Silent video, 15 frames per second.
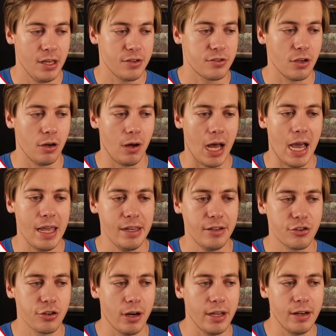So
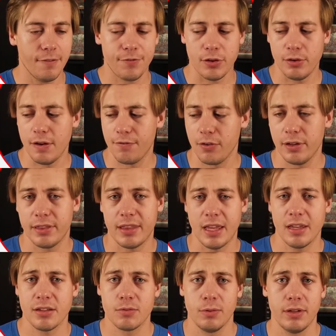I tried a few different
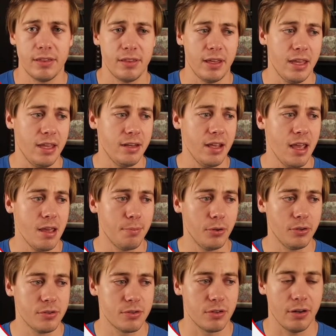things with
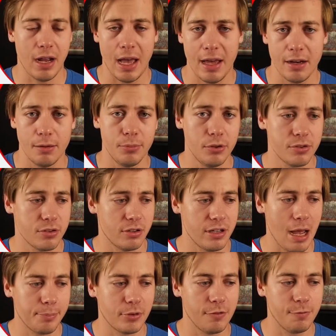AdaBoost or AdaBoost or
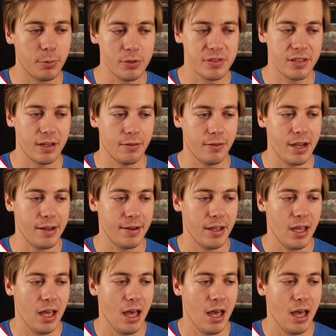adaptive boosting, right?